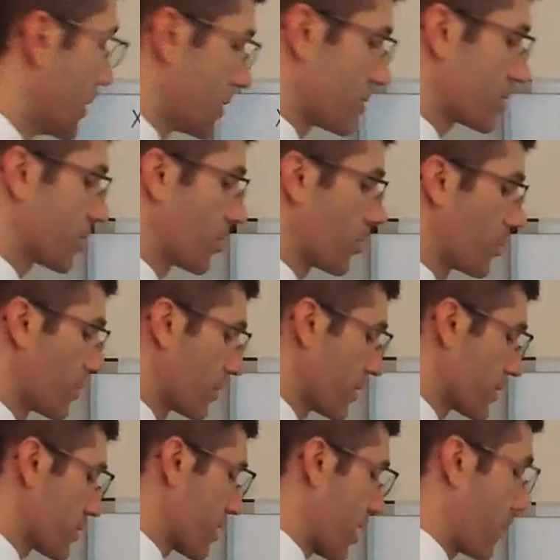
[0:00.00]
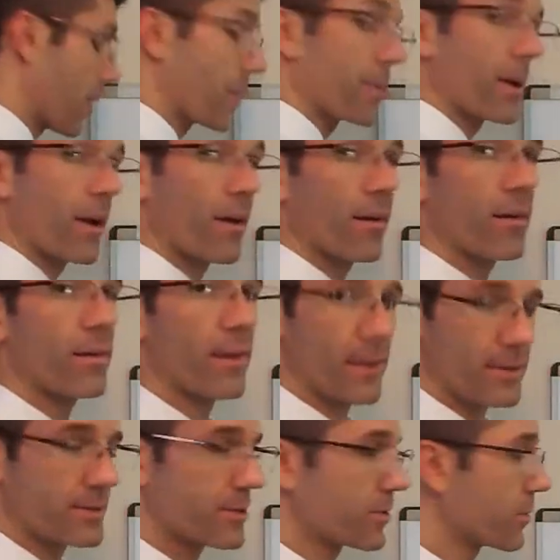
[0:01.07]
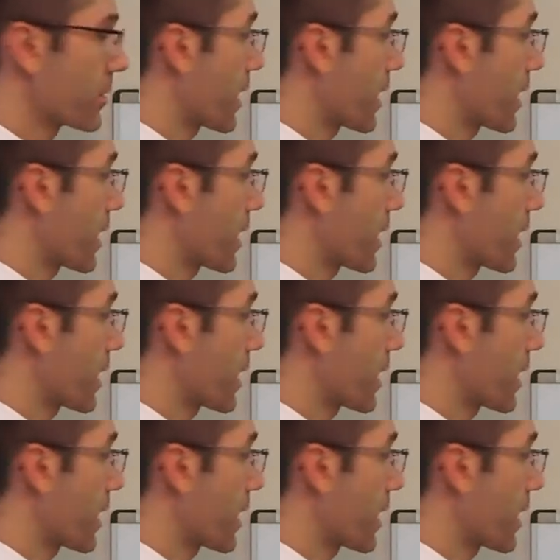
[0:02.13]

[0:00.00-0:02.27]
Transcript: So let's come up here and see what